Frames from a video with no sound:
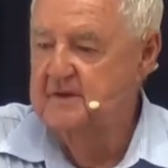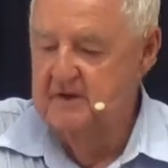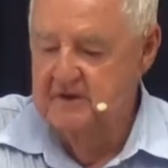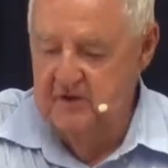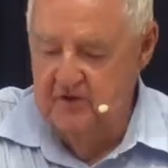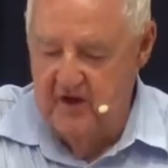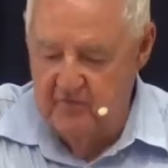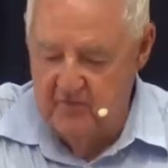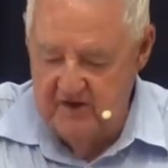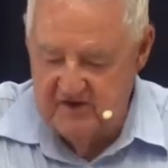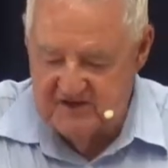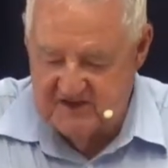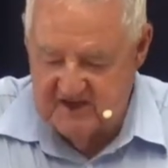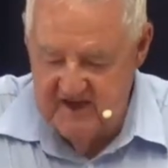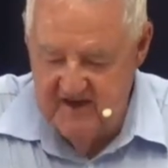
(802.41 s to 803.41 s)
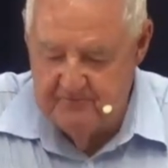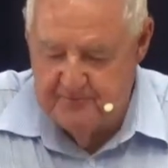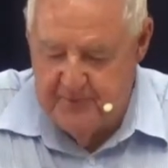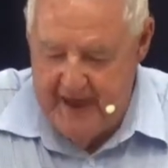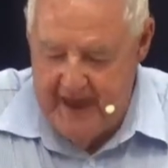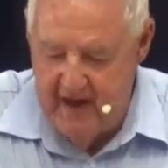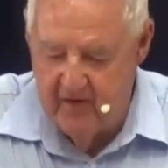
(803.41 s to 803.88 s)
You receive
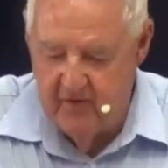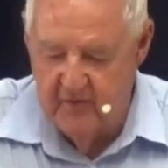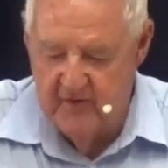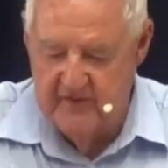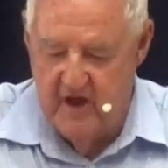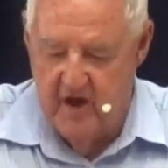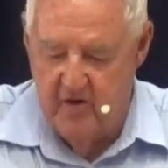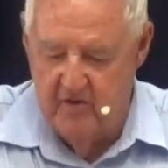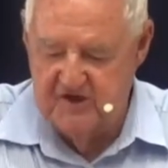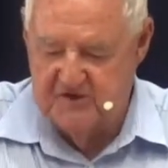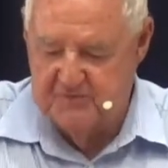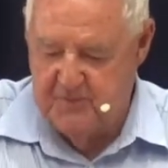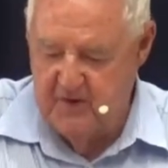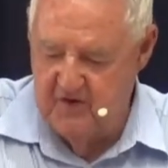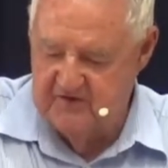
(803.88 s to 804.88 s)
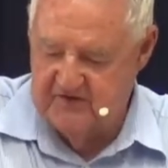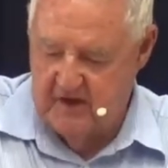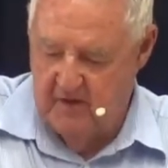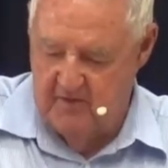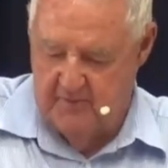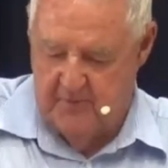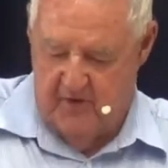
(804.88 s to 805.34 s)
power when the Holy Spirit has
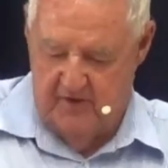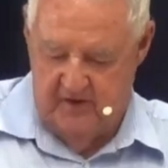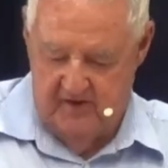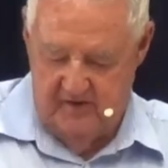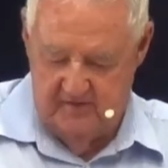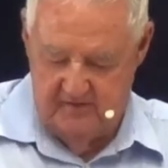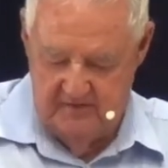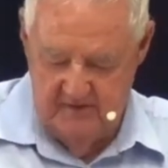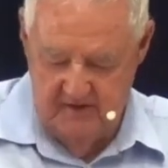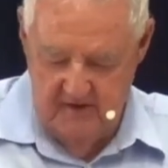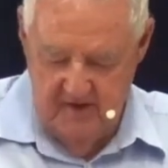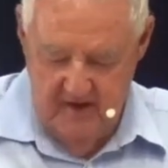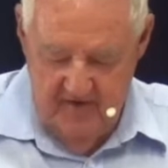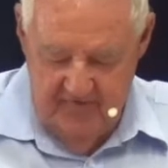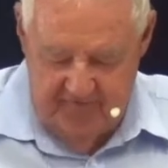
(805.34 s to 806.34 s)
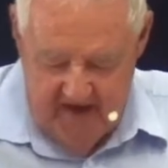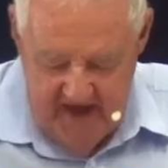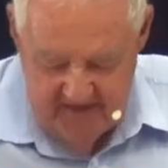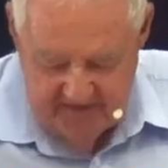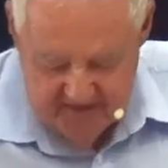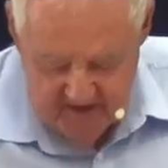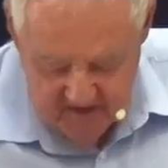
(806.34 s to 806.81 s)
come upon you.
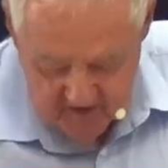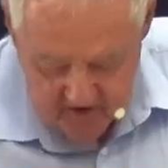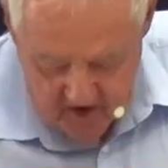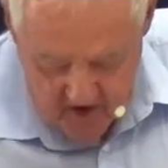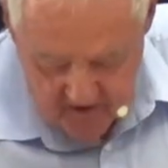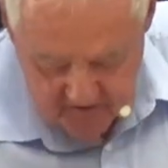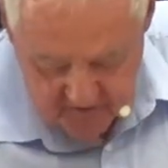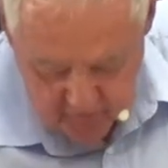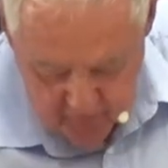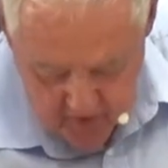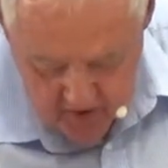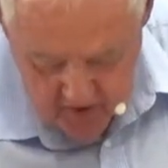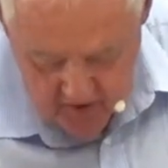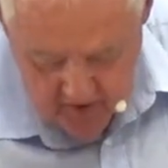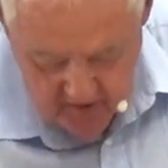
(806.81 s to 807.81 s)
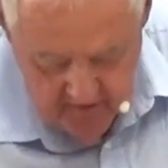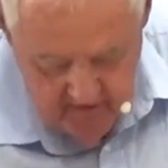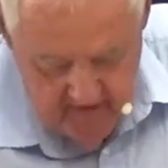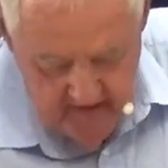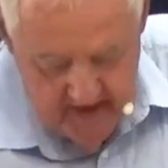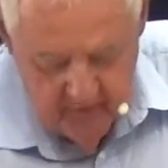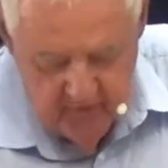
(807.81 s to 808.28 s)
Faith in God's word
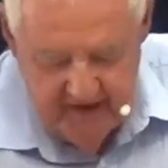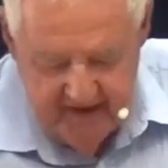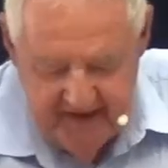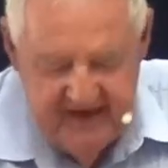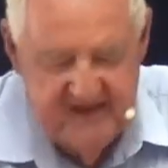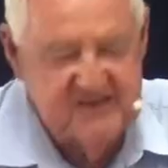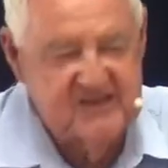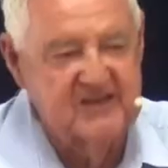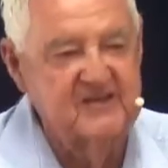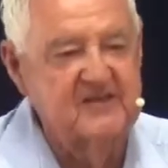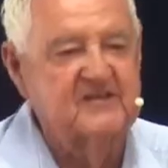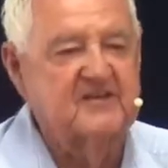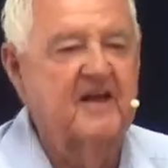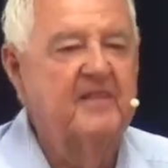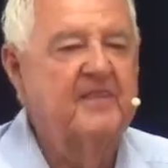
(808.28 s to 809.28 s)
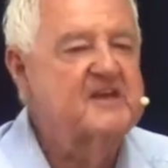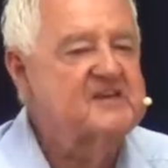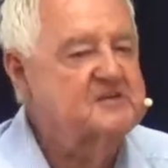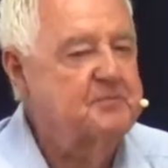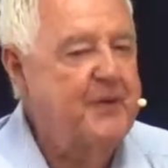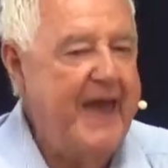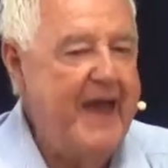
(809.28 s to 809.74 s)
releases
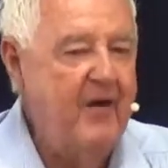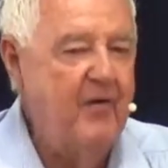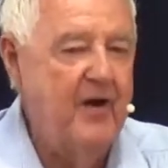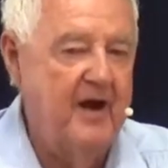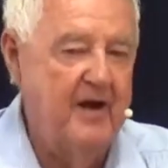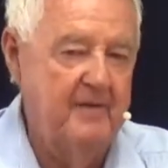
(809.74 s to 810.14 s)
this power.